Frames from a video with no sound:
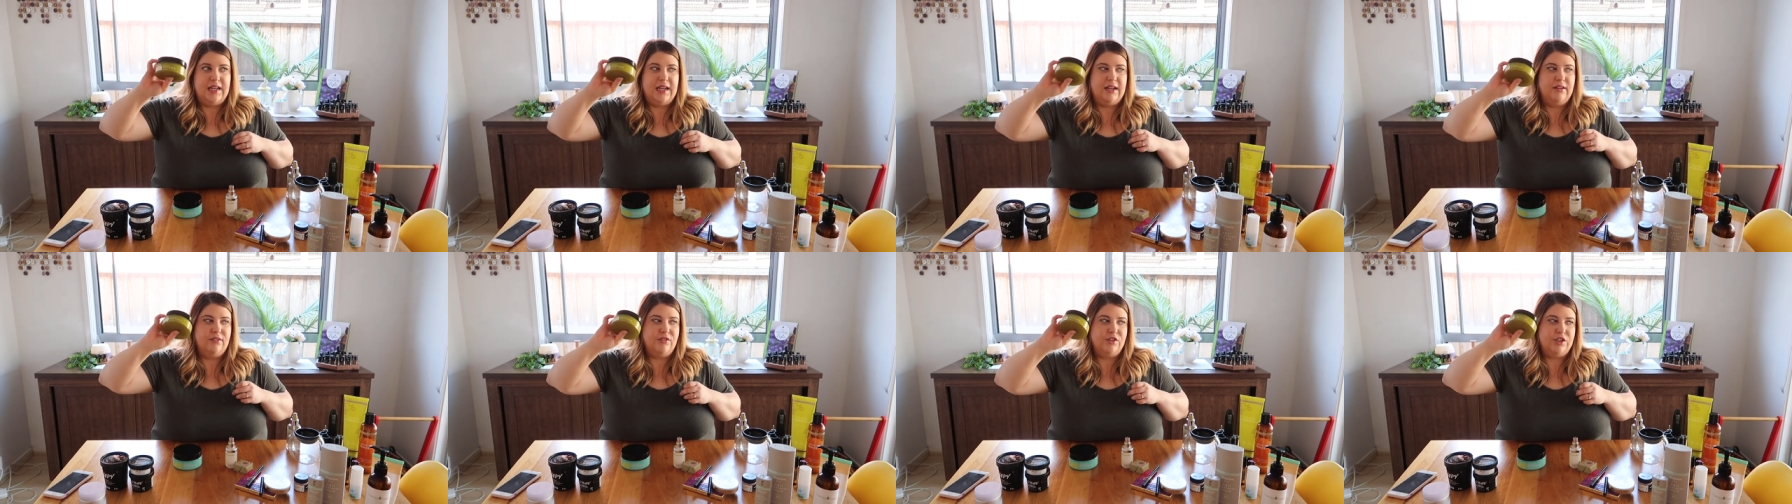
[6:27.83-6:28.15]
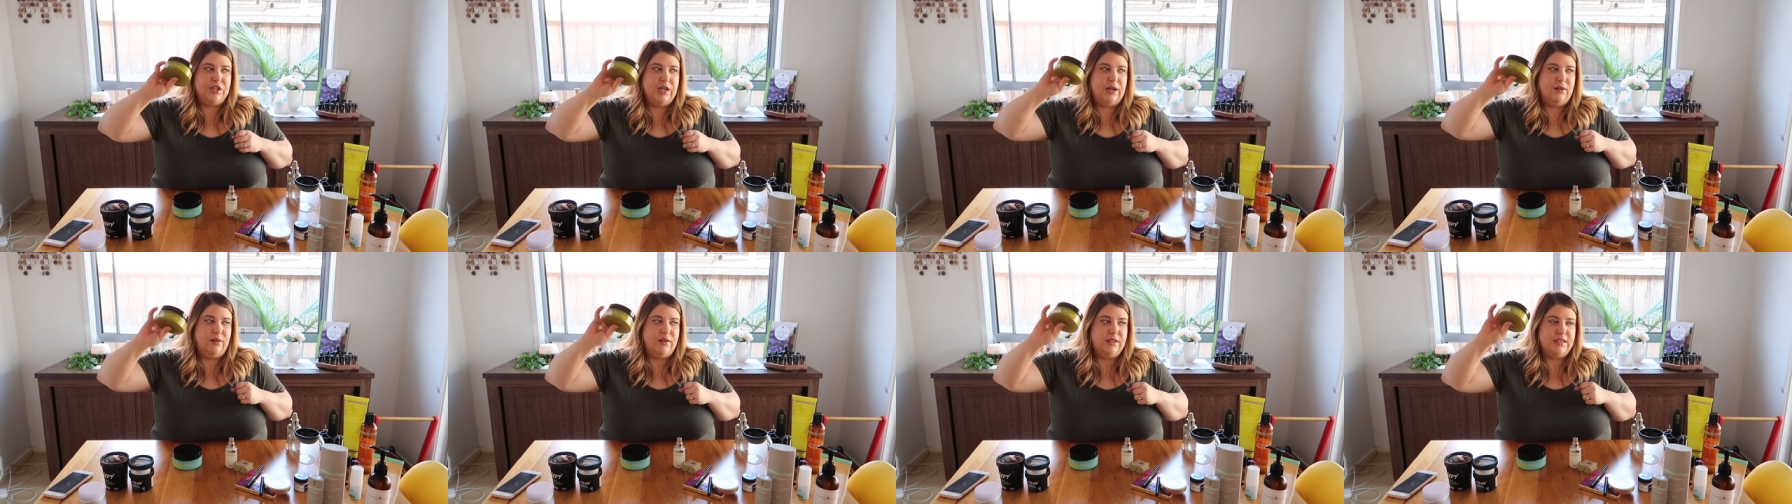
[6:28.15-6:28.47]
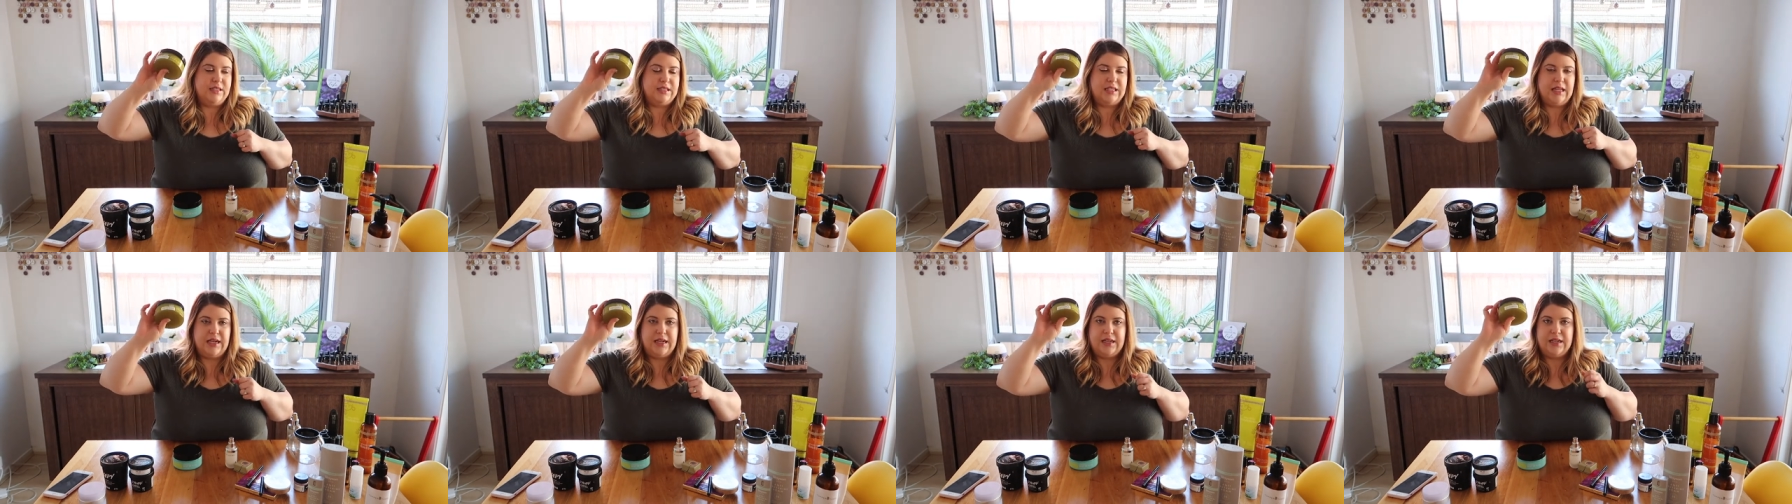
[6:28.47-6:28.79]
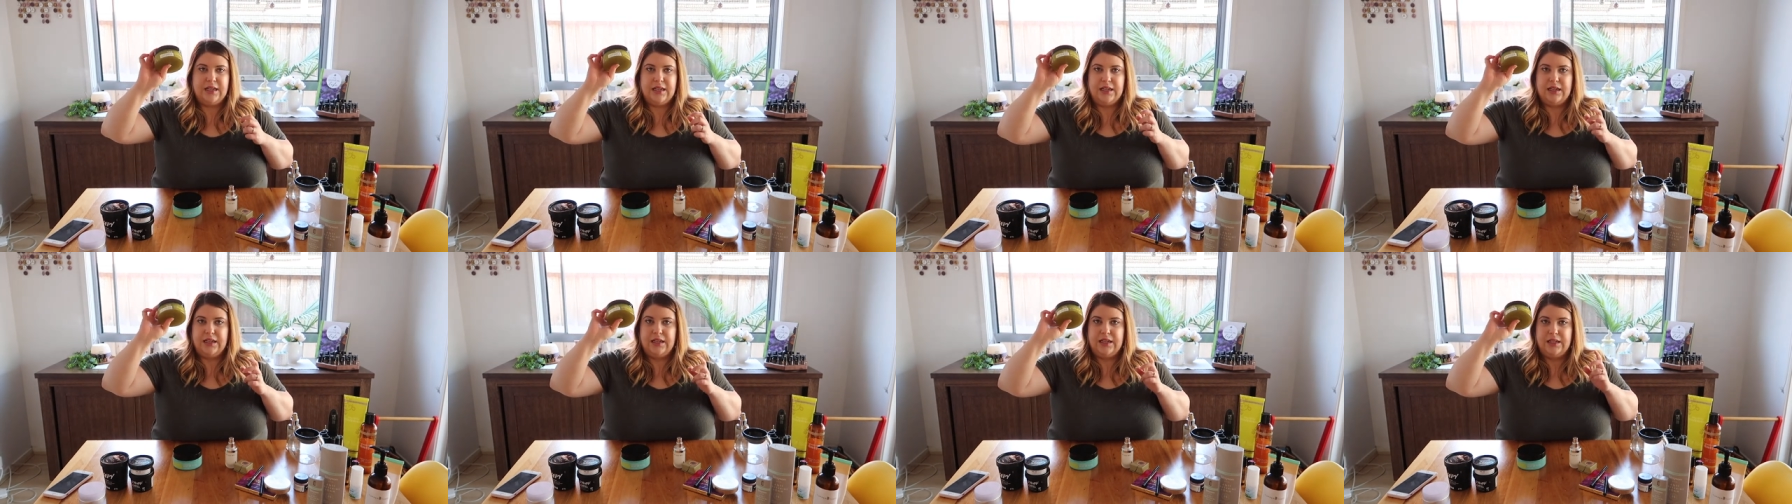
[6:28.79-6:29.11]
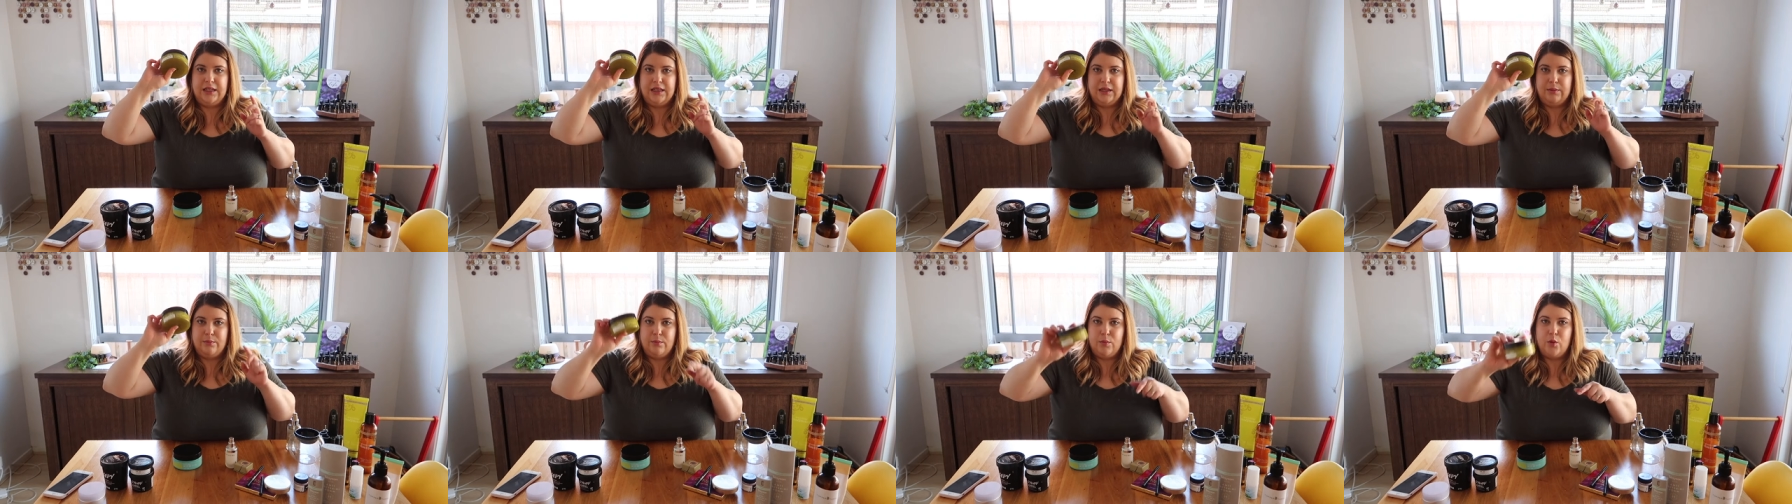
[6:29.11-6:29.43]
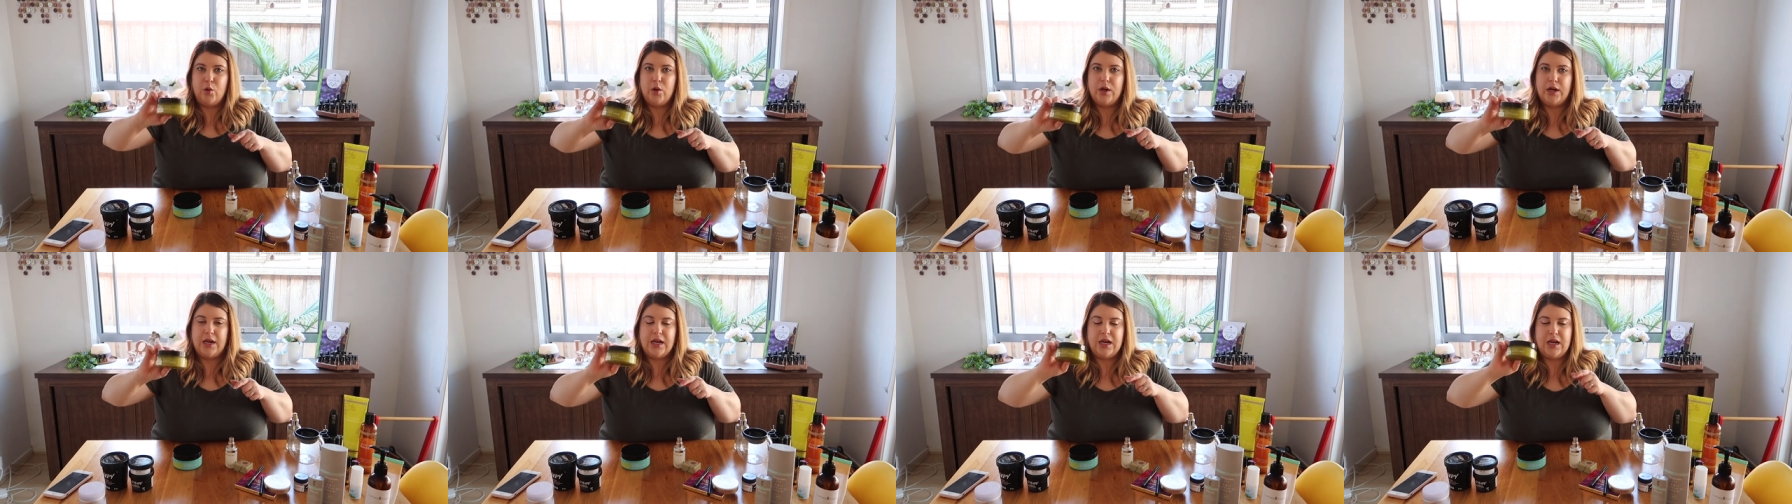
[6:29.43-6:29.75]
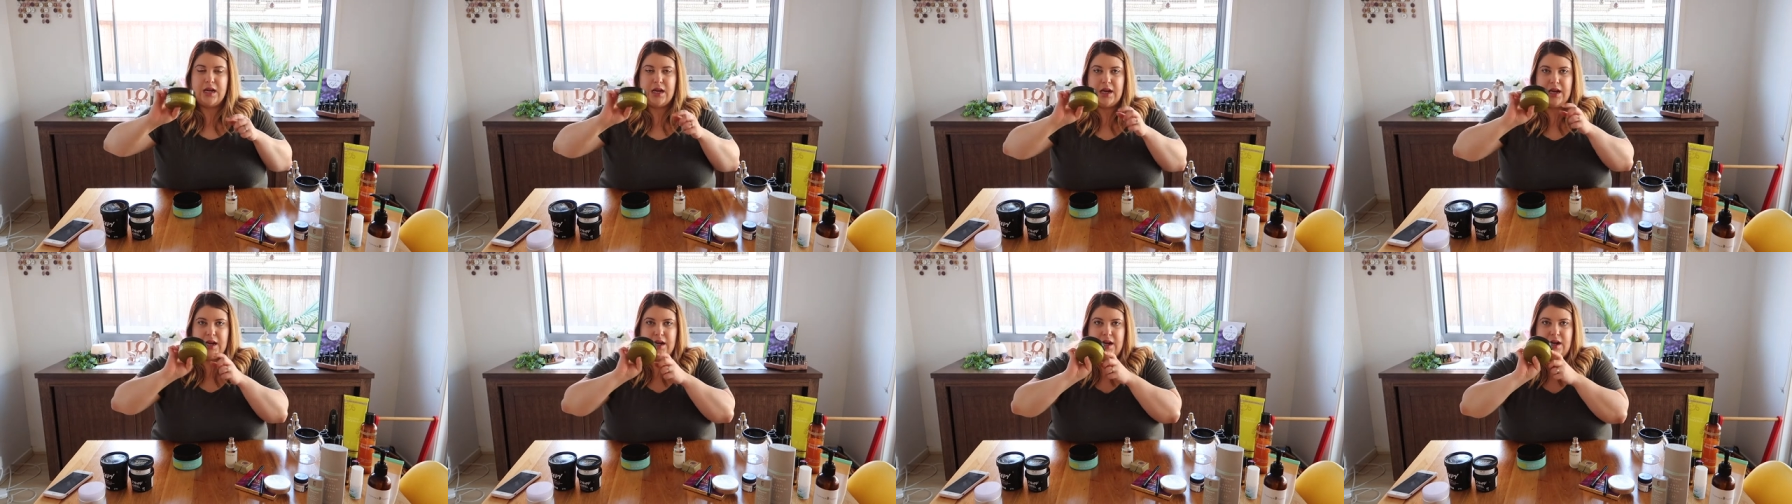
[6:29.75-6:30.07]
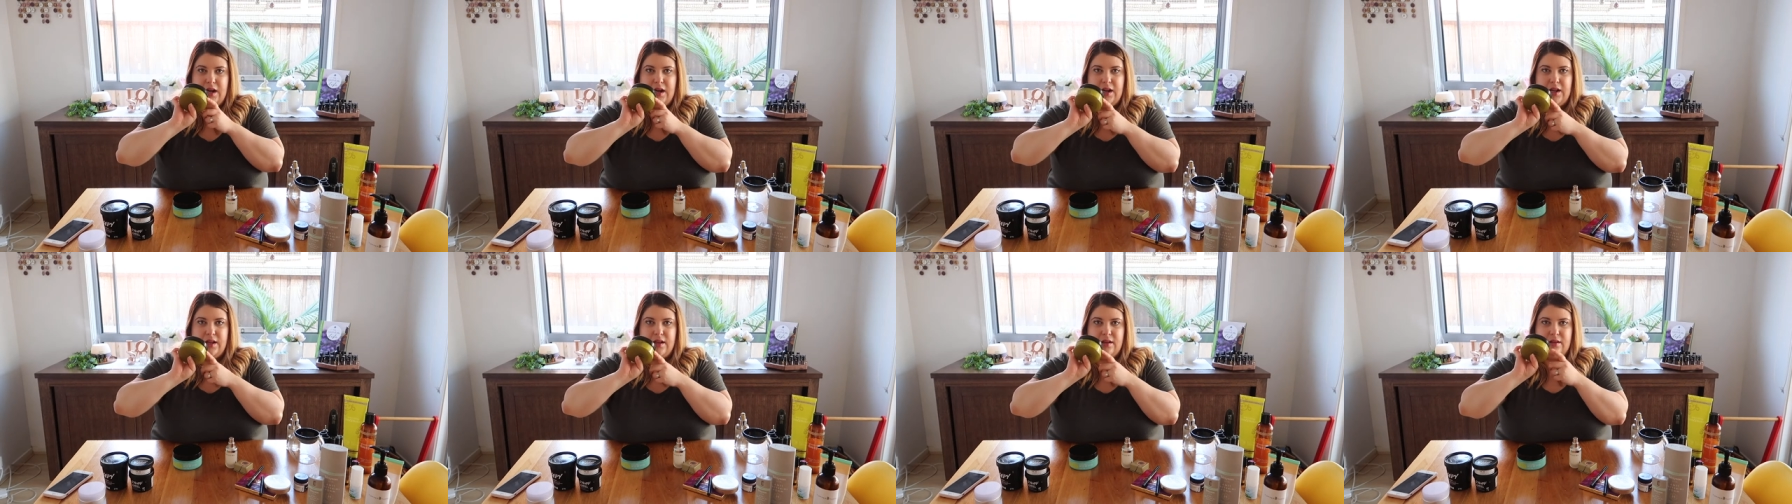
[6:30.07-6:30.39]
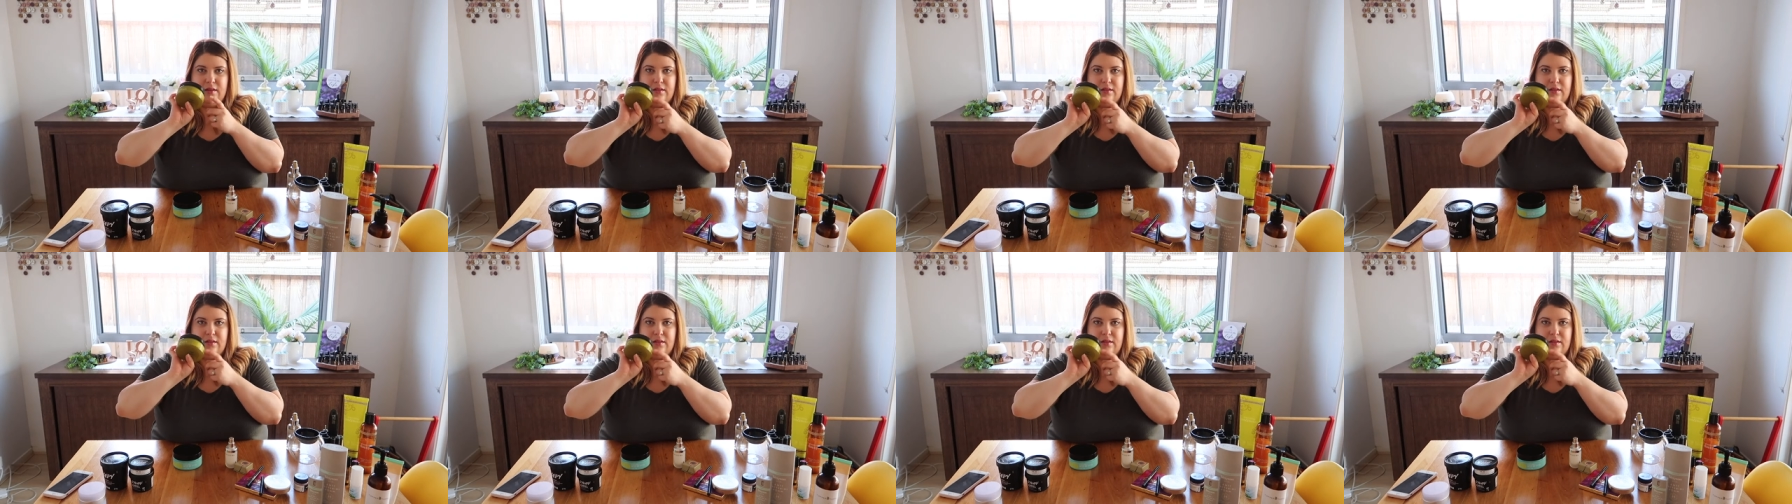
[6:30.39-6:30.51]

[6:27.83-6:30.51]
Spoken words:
have showers like in the morning and